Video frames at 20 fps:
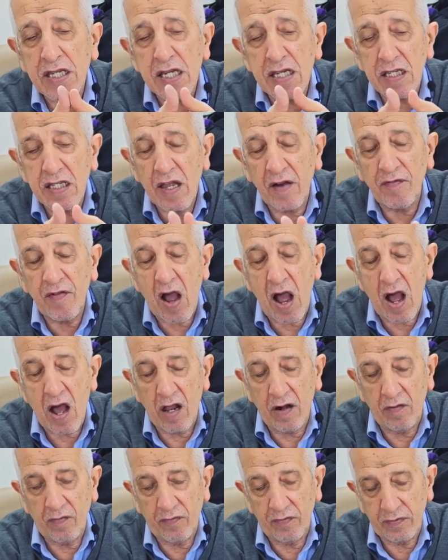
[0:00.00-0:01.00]
is the
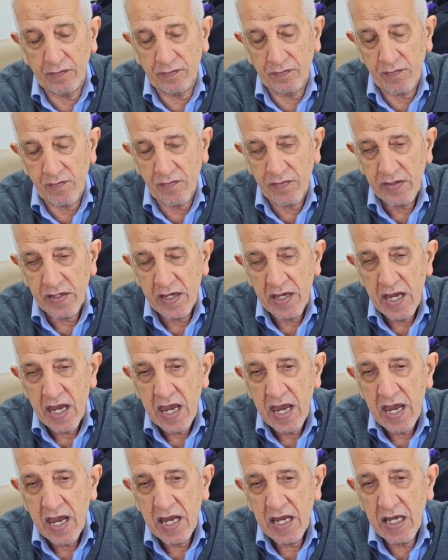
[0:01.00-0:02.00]
valve.
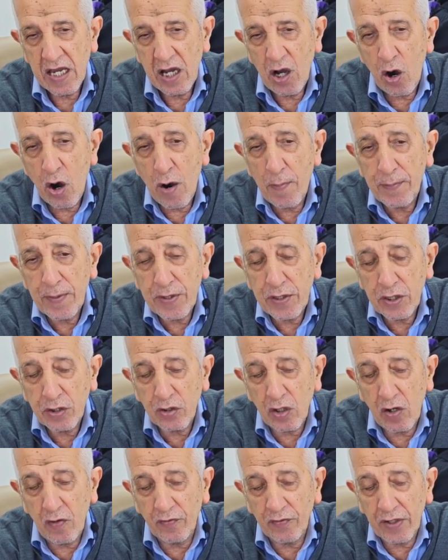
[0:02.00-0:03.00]

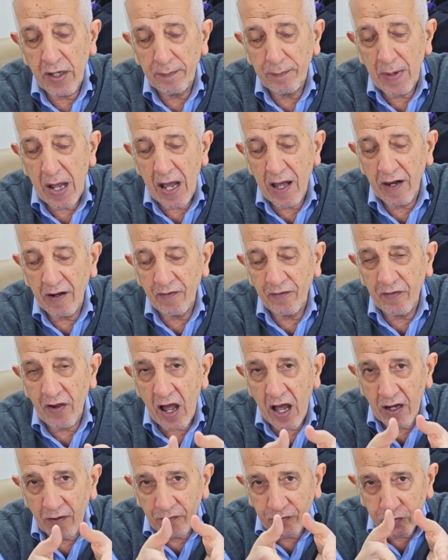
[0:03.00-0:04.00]
Opening of the
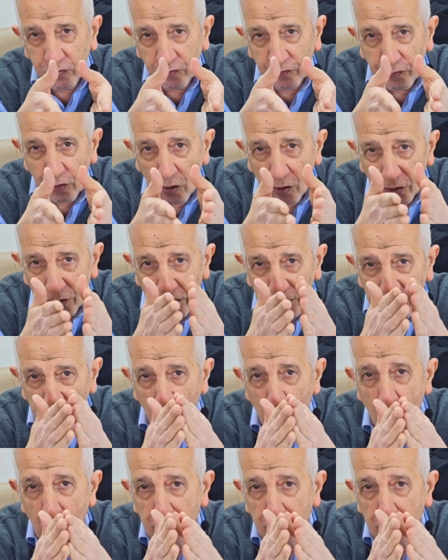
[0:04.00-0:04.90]
valve for the